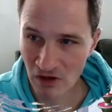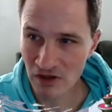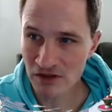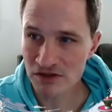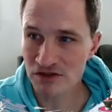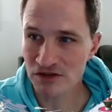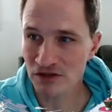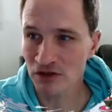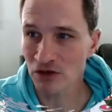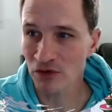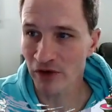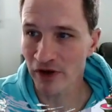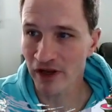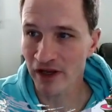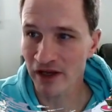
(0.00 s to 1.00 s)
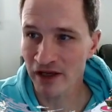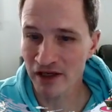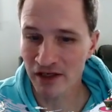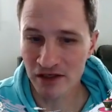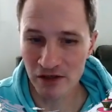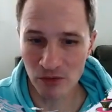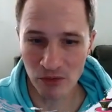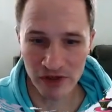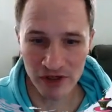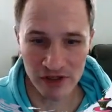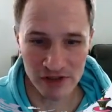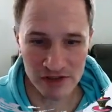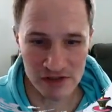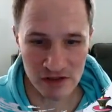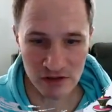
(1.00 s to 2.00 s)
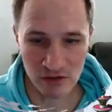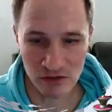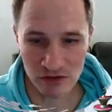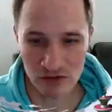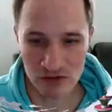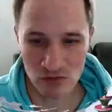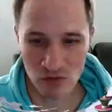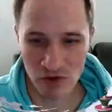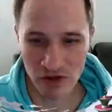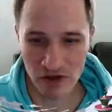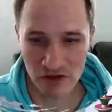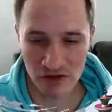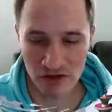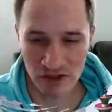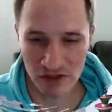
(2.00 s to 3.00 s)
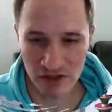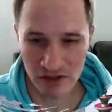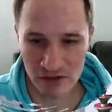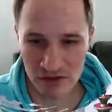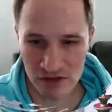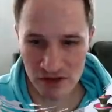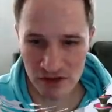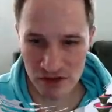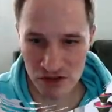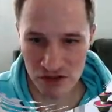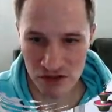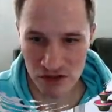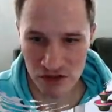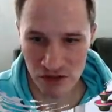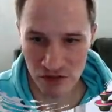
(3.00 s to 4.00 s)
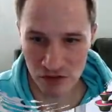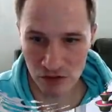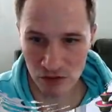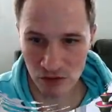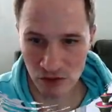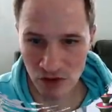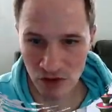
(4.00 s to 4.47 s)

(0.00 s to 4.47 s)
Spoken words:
so, anyways, oh, there was one other thing that I was going to show.